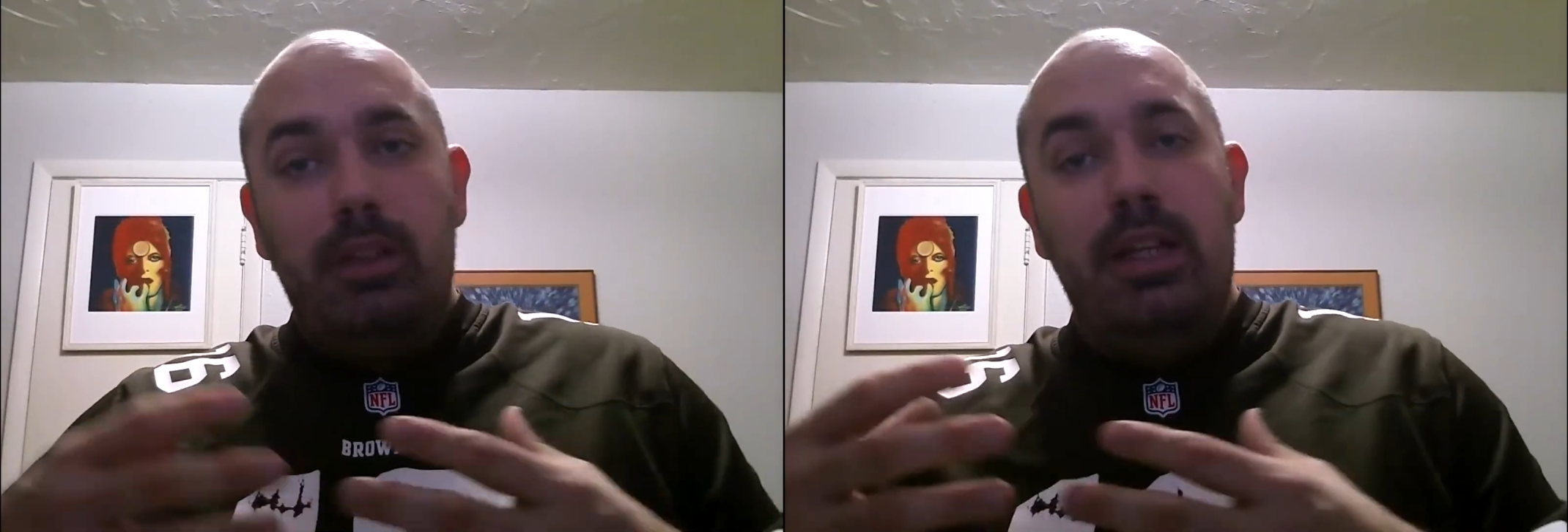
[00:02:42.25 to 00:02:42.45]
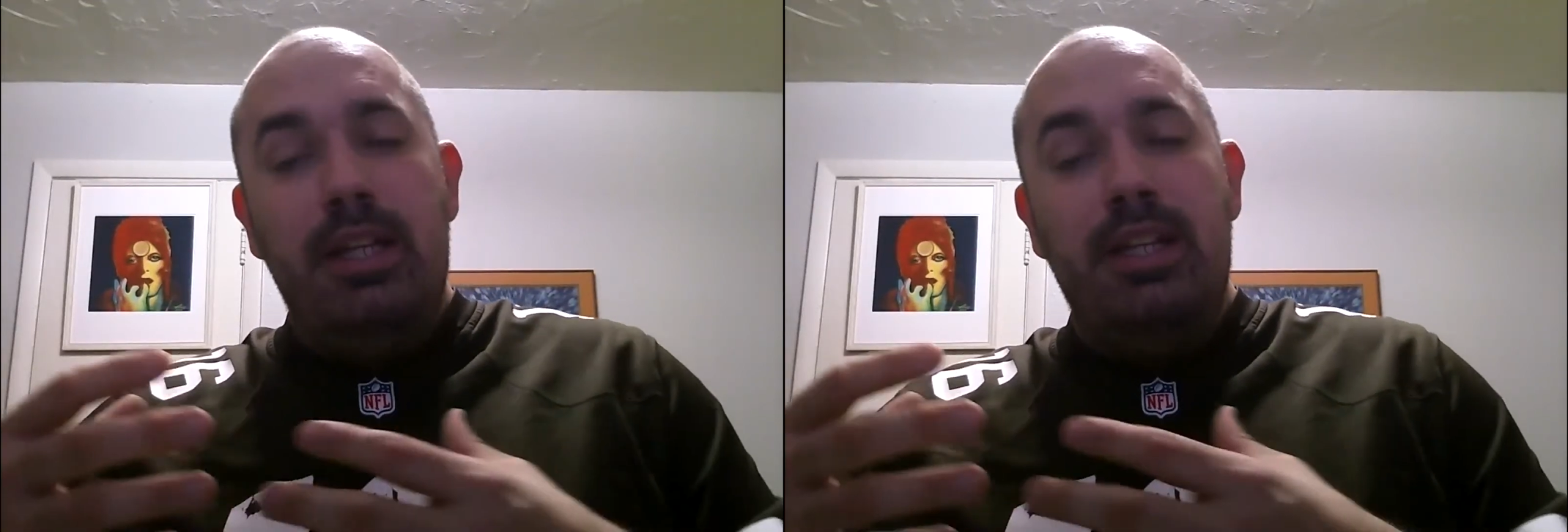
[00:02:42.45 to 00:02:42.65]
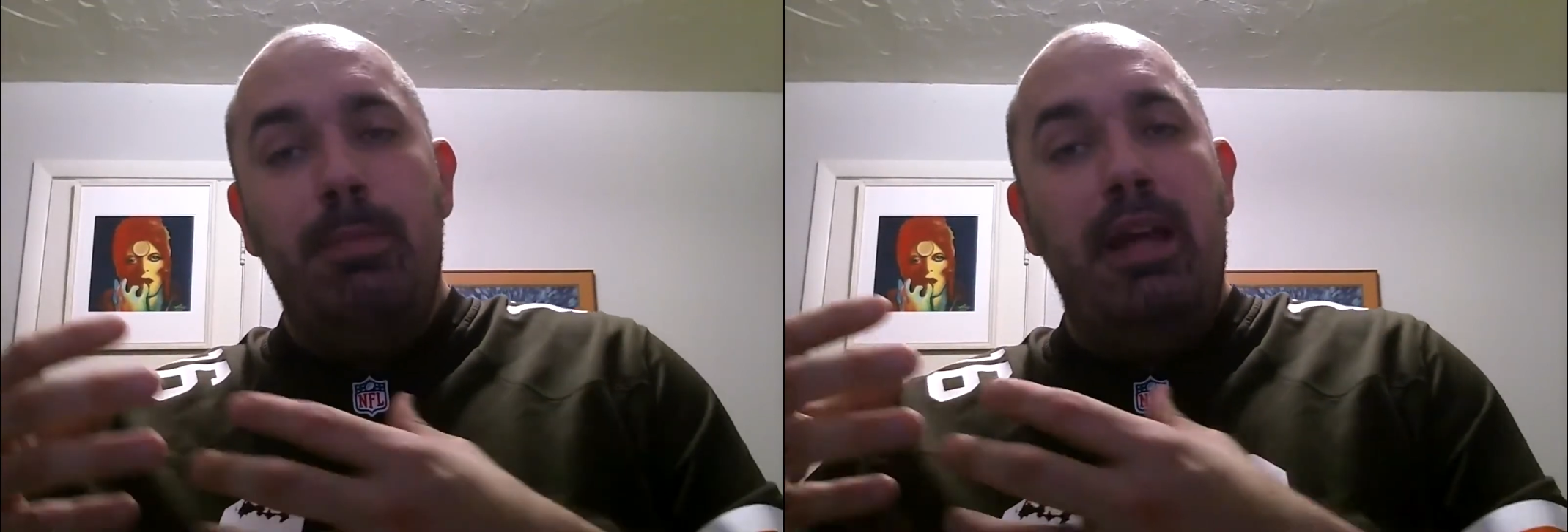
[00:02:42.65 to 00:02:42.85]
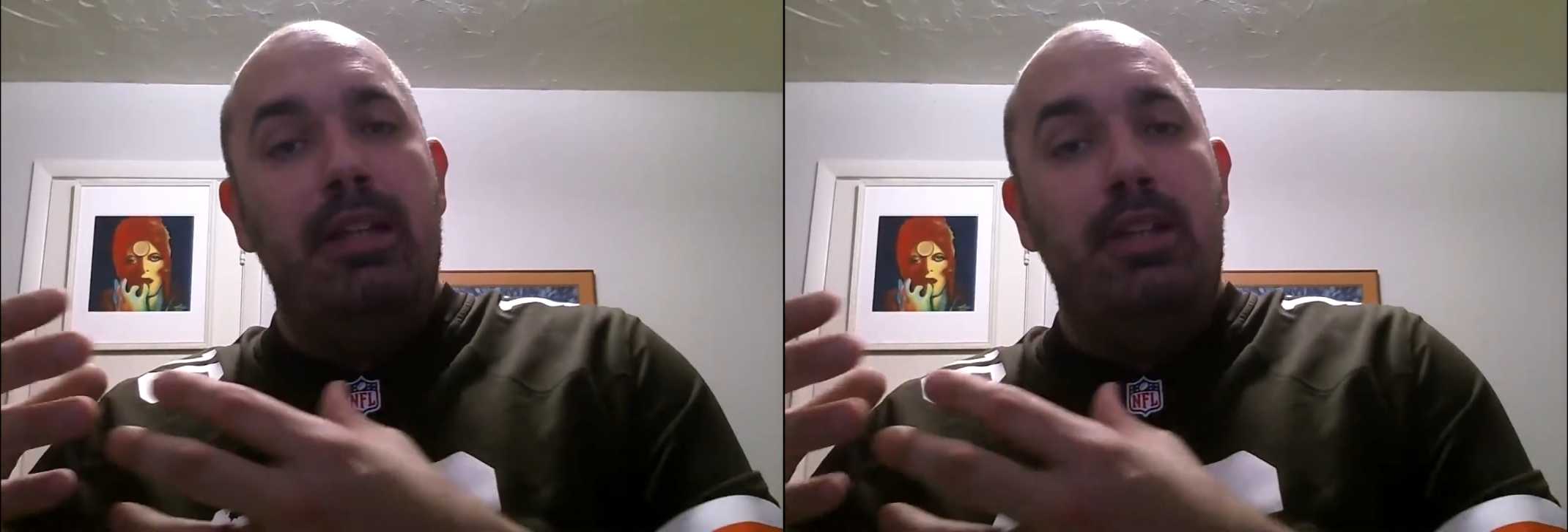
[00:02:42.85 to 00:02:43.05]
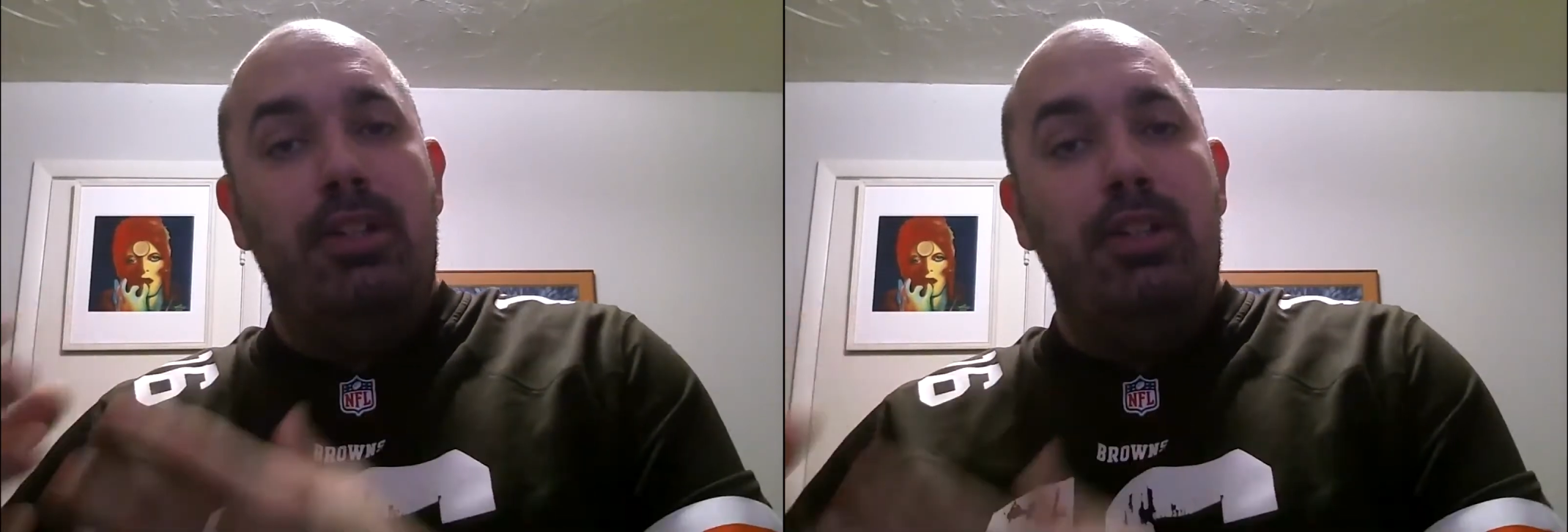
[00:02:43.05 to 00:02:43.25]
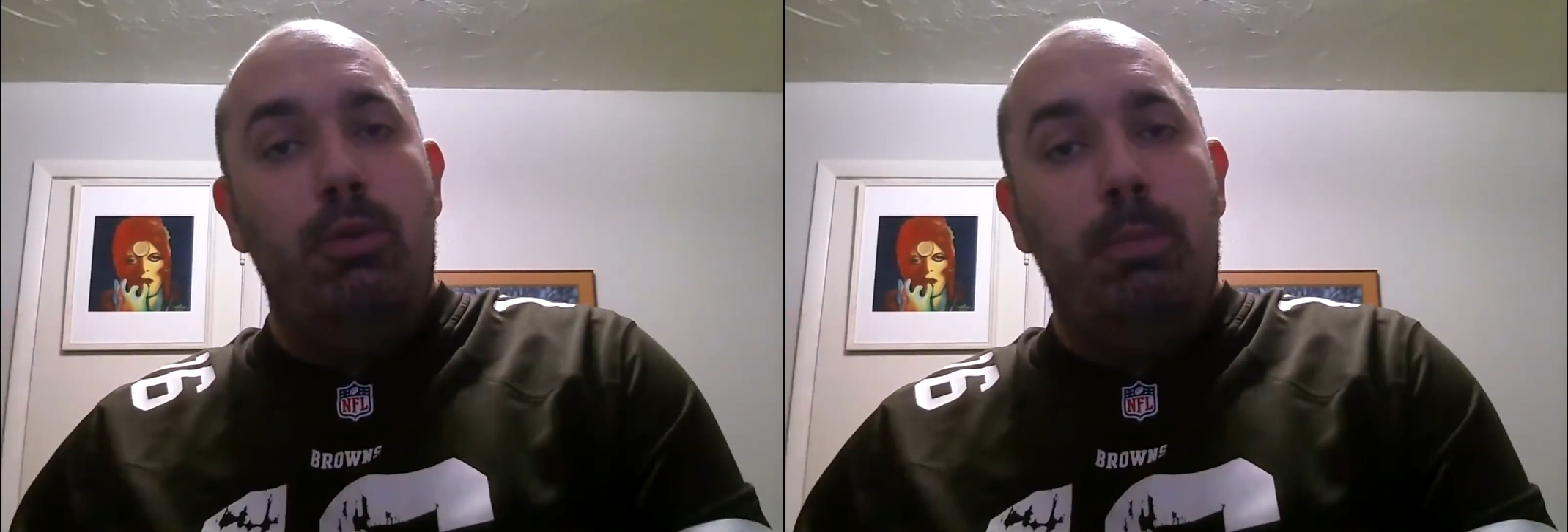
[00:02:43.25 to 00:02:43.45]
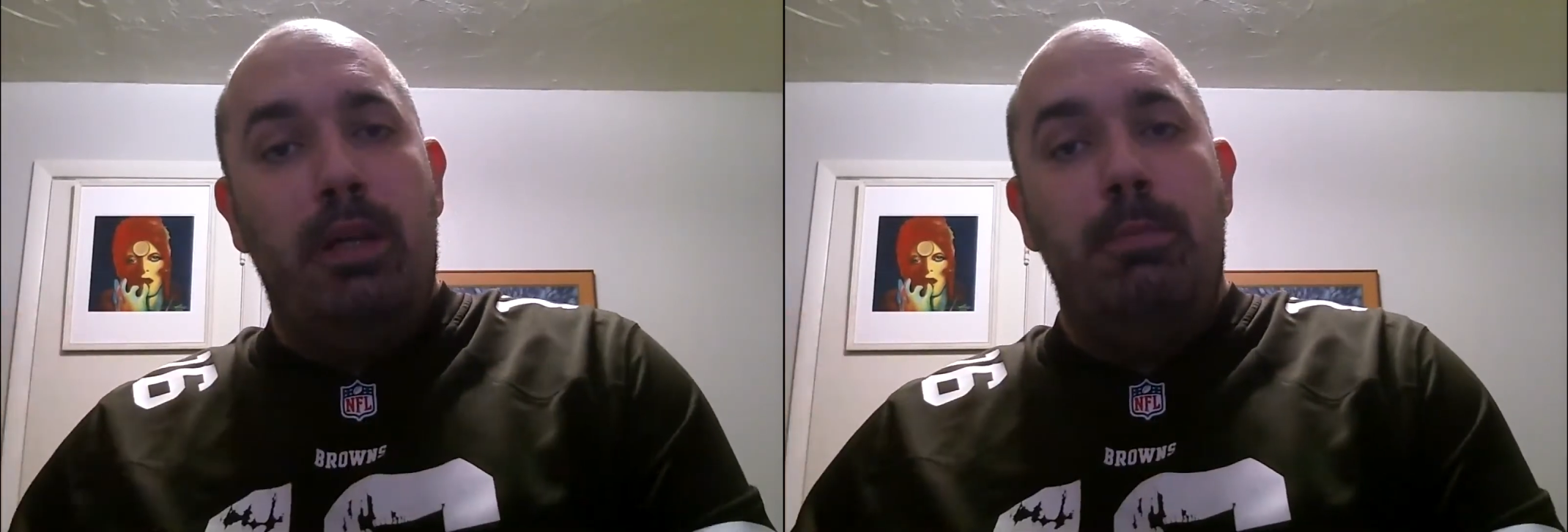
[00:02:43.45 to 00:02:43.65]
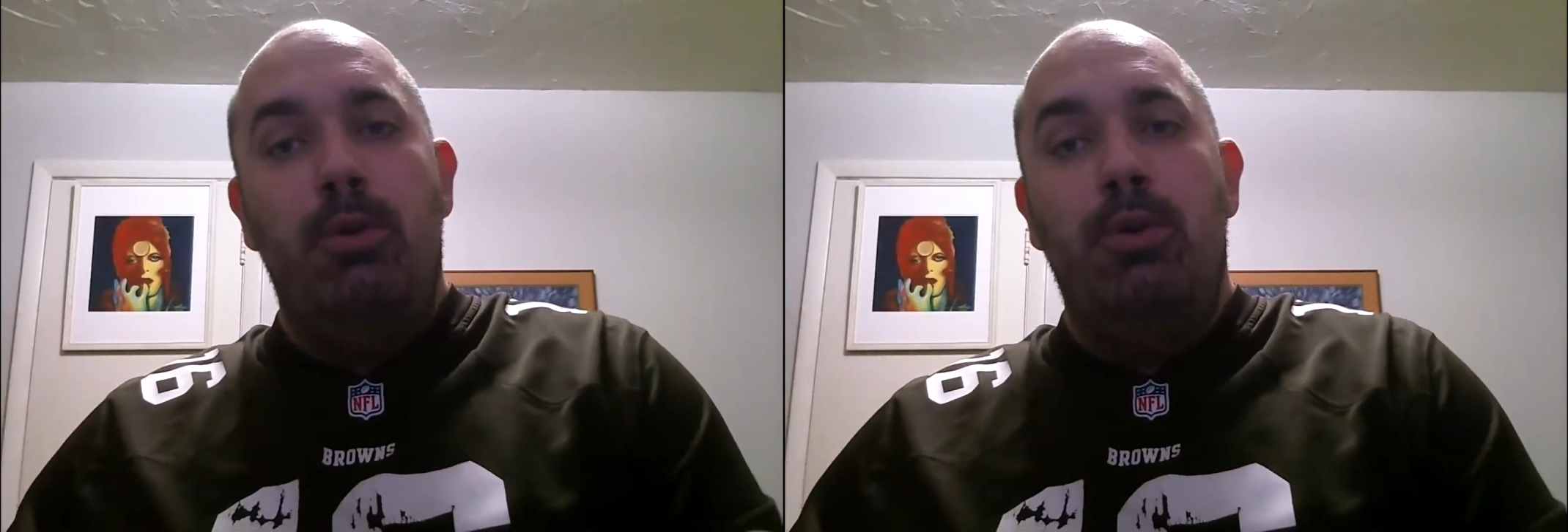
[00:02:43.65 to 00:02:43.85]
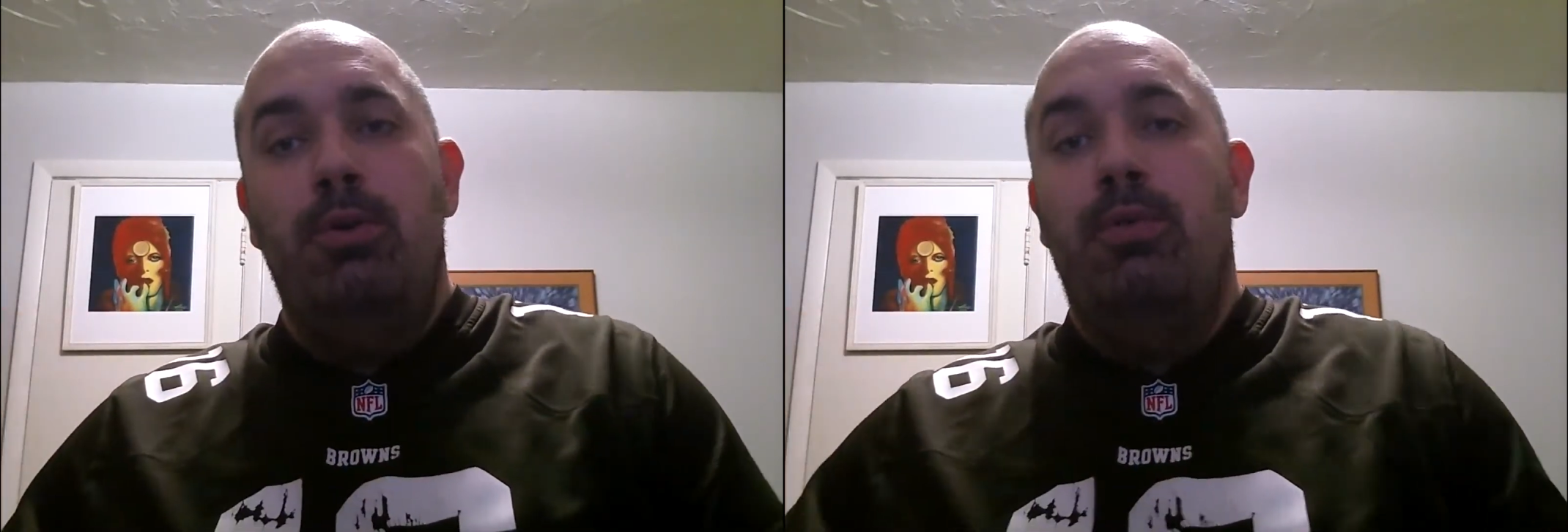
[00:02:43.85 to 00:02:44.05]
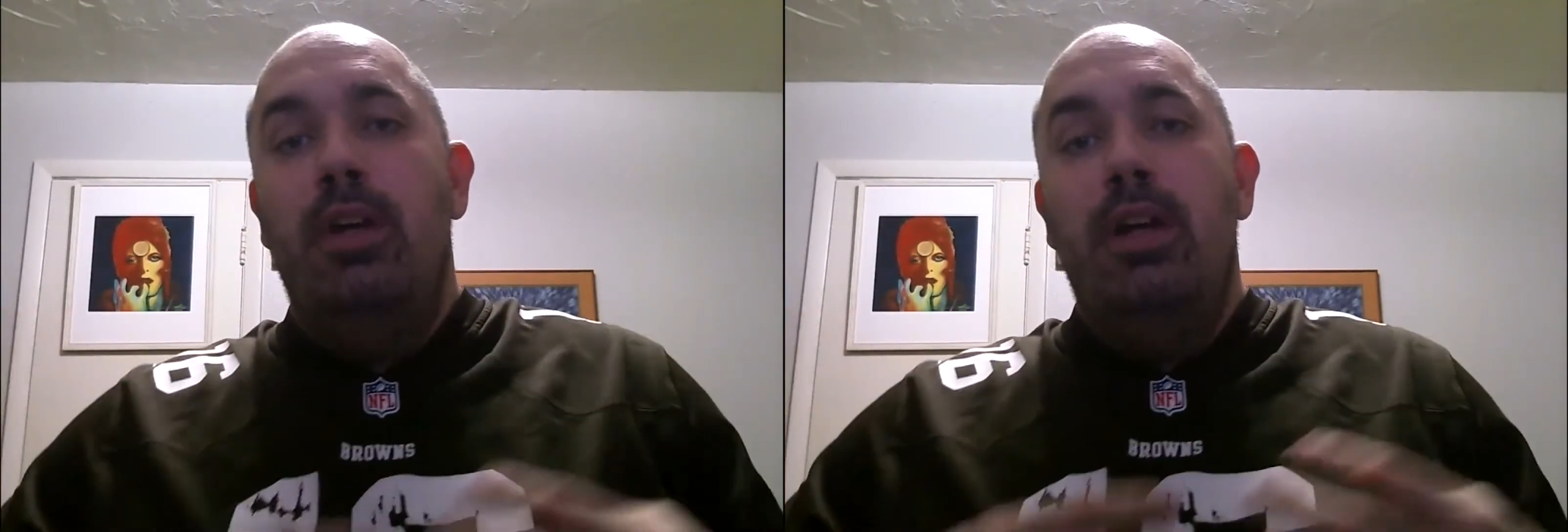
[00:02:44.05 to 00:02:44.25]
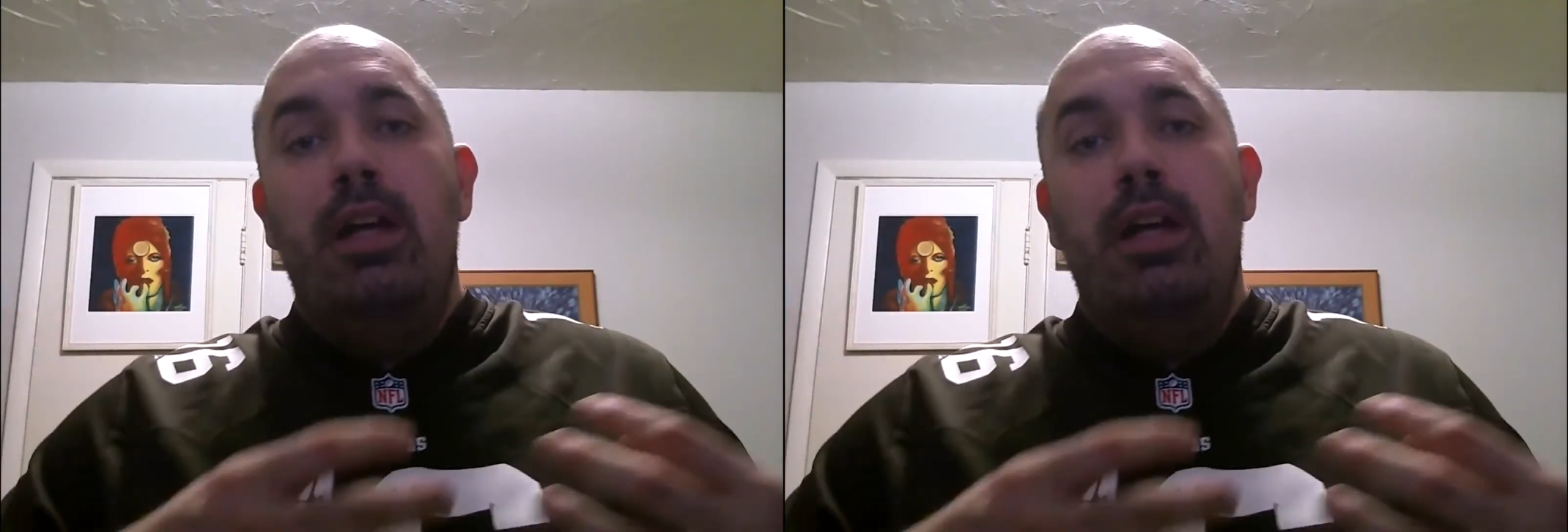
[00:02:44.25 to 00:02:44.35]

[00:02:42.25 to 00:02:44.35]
He's making the QB move.